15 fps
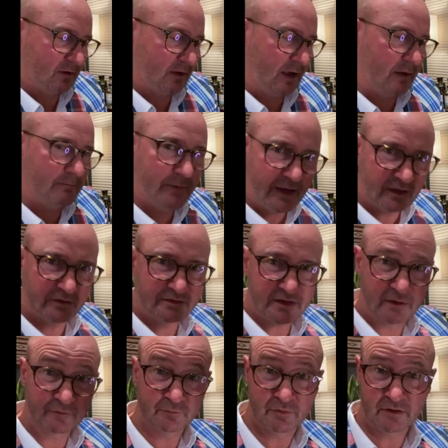And back in the day,
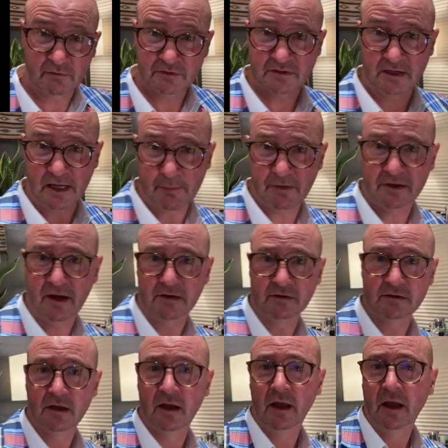it was pretty much dilapidated.